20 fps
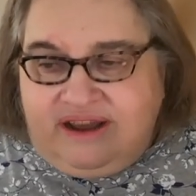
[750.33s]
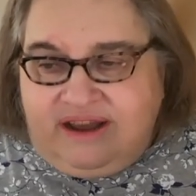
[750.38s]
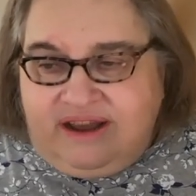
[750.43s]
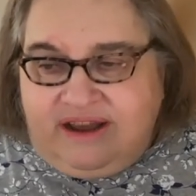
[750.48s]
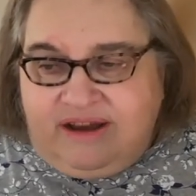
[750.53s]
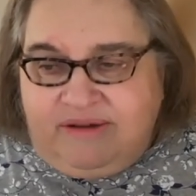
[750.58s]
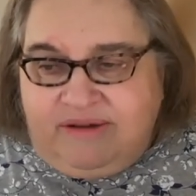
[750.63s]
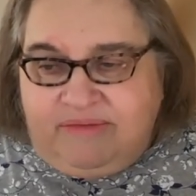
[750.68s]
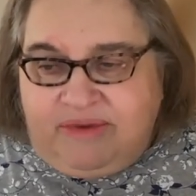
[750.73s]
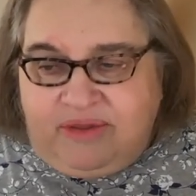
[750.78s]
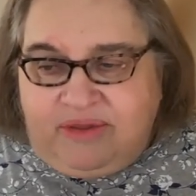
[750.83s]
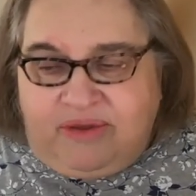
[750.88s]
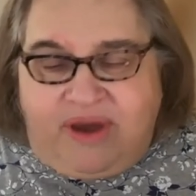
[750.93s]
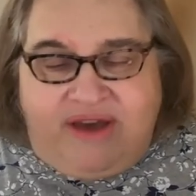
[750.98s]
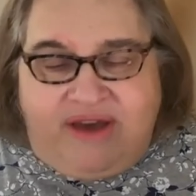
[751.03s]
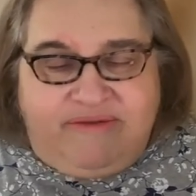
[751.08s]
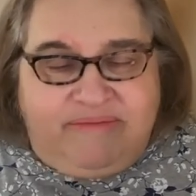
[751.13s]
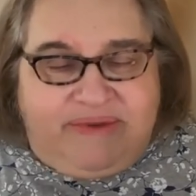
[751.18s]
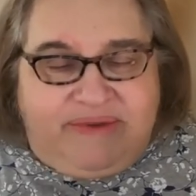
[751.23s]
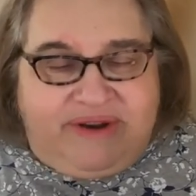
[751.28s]
Um, although I
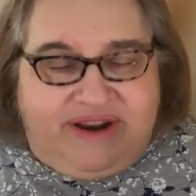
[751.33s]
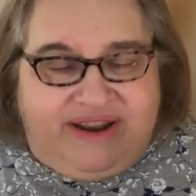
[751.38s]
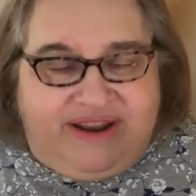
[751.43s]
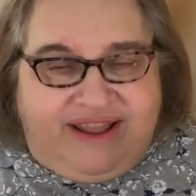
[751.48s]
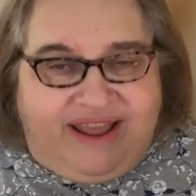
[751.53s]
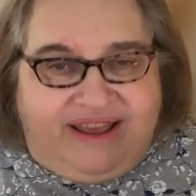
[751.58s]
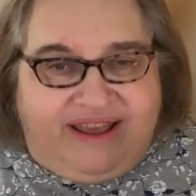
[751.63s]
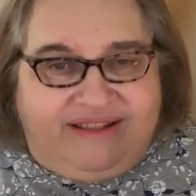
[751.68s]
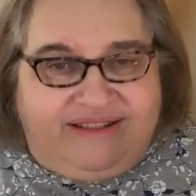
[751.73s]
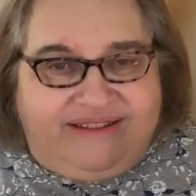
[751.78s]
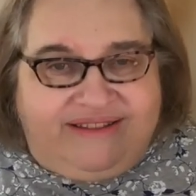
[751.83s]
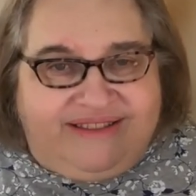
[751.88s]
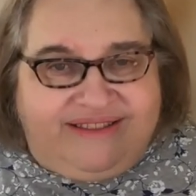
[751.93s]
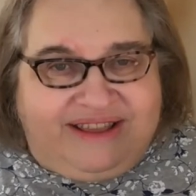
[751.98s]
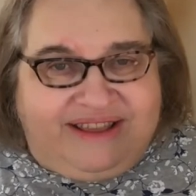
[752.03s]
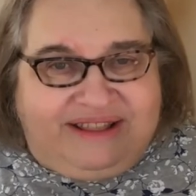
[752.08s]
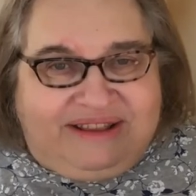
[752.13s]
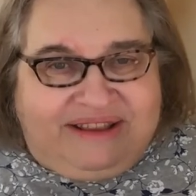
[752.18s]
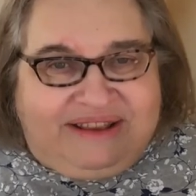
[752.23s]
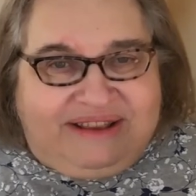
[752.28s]
haven't been in a gala
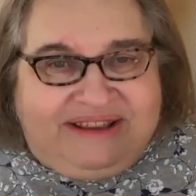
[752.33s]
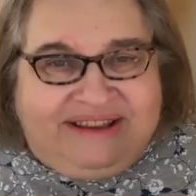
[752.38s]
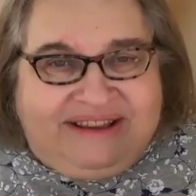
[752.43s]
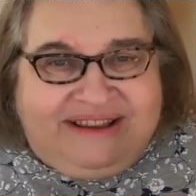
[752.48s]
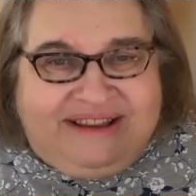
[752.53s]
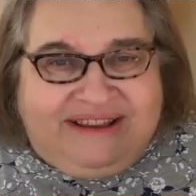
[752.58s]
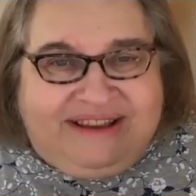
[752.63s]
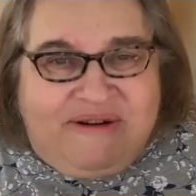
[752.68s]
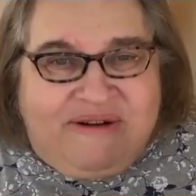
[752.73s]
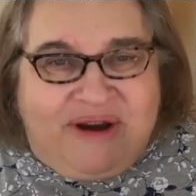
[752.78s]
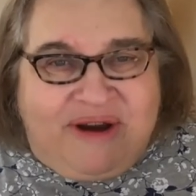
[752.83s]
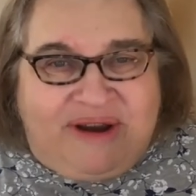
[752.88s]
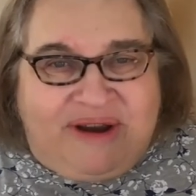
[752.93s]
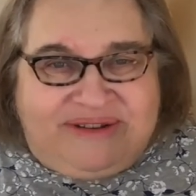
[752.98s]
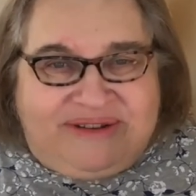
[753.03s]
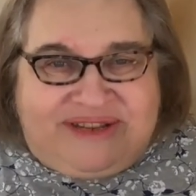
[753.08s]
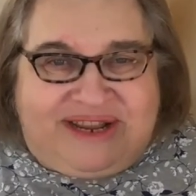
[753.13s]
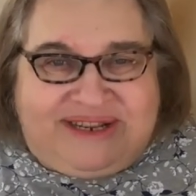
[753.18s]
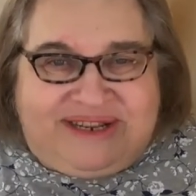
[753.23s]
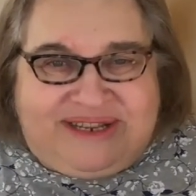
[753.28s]
lately, where I
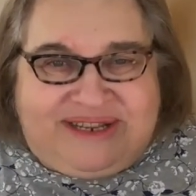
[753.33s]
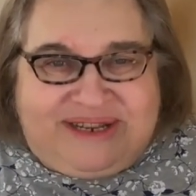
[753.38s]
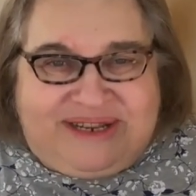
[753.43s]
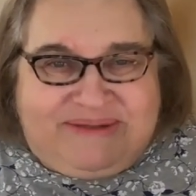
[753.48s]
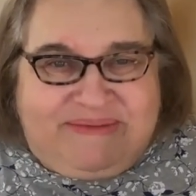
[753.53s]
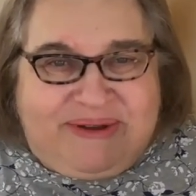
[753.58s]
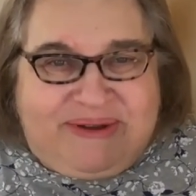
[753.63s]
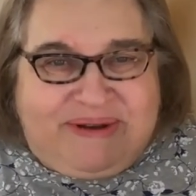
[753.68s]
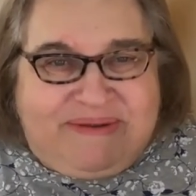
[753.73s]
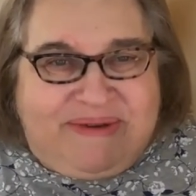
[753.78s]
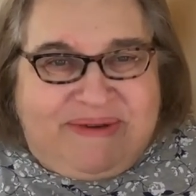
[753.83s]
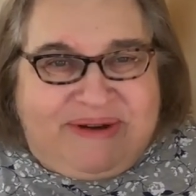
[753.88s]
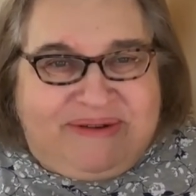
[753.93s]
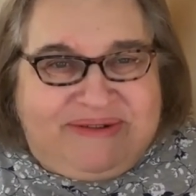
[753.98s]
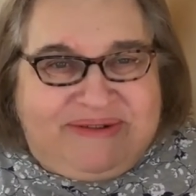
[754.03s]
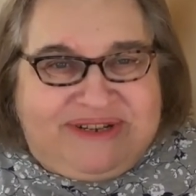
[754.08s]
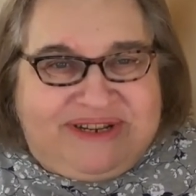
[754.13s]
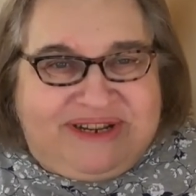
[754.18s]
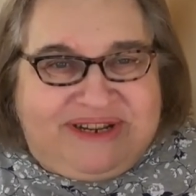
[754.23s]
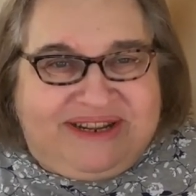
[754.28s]
was asked to speak about
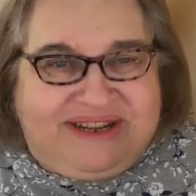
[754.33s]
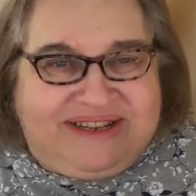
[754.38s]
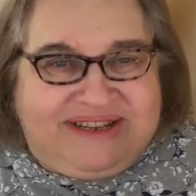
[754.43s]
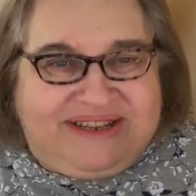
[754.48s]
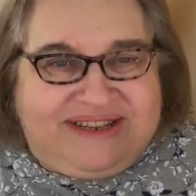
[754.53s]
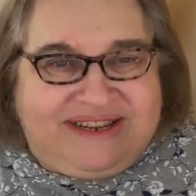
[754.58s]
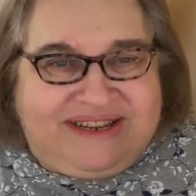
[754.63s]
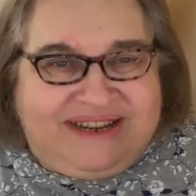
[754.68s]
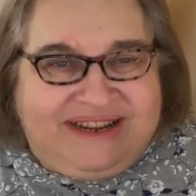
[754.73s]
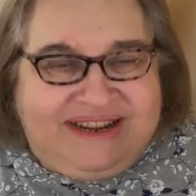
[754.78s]
resilience.